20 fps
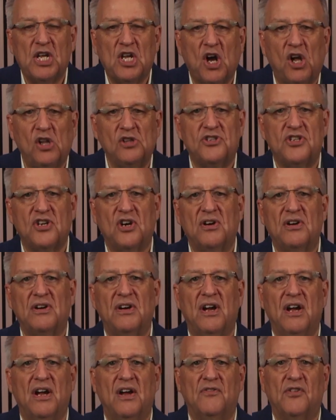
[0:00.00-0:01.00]
culture,
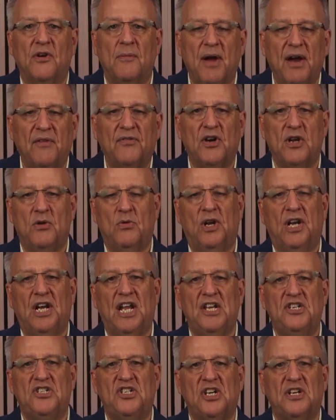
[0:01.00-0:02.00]
from every
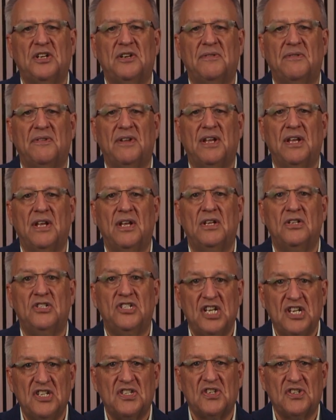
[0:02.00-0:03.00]
religion,
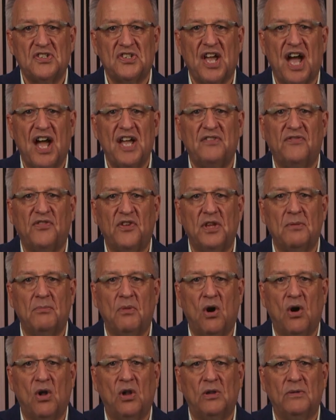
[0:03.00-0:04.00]
Jesus died for them
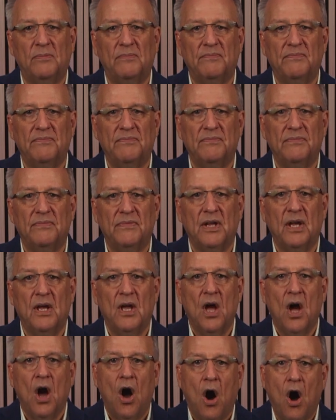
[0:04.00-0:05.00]
all.
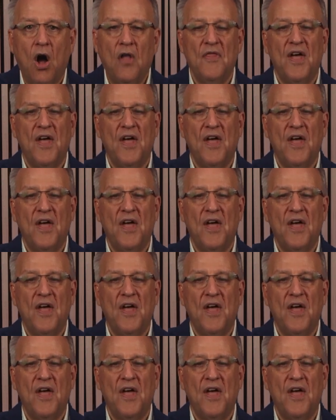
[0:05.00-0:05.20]
On